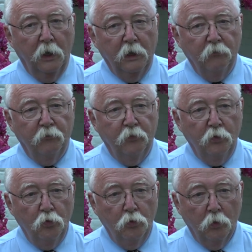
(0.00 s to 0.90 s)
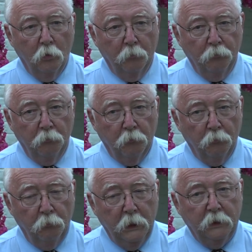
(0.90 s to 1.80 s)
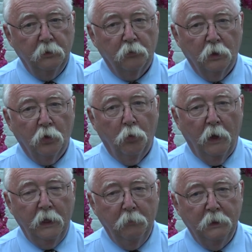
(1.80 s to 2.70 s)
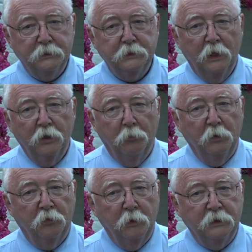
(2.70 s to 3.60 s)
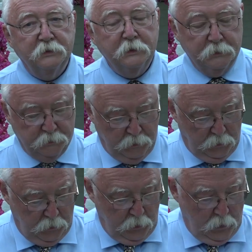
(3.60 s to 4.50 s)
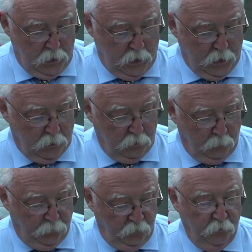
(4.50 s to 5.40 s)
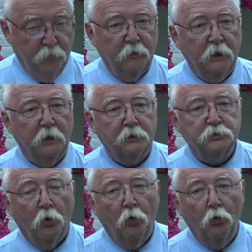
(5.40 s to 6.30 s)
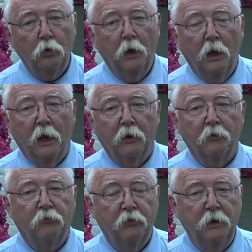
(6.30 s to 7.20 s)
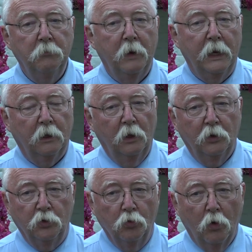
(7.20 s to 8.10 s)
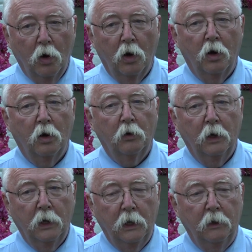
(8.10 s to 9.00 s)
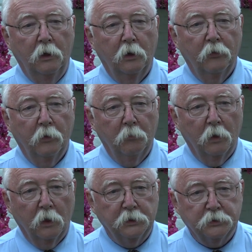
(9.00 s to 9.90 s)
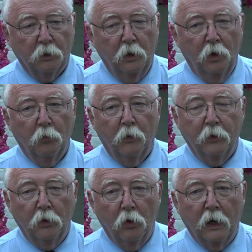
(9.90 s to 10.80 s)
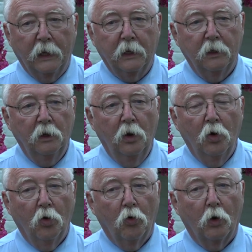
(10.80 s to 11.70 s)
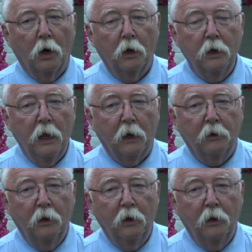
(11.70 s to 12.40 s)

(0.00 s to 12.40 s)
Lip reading: If you meet the requirements, you're between 16 and 50 years old and a free male, you are in the militia, whether you like it or not.